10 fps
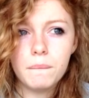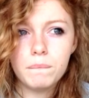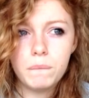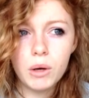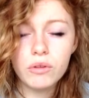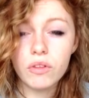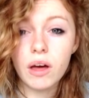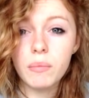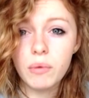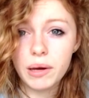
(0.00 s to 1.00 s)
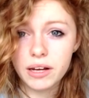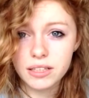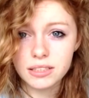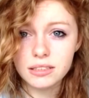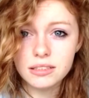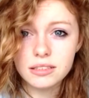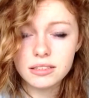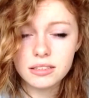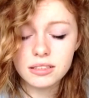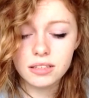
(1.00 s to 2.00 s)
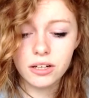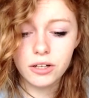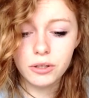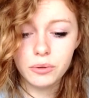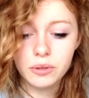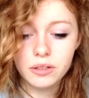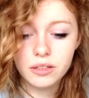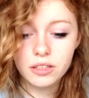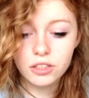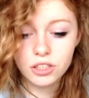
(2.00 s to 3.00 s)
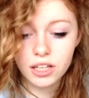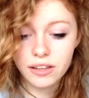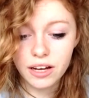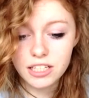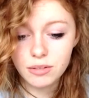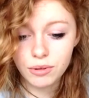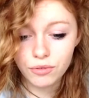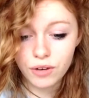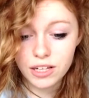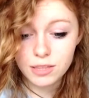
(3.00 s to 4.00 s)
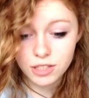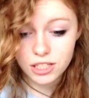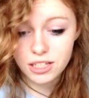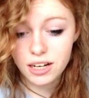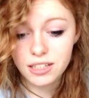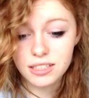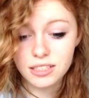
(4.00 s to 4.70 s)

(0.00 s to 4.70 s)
Both of them were my cousins, so just like the idea with the friends, which I did ask as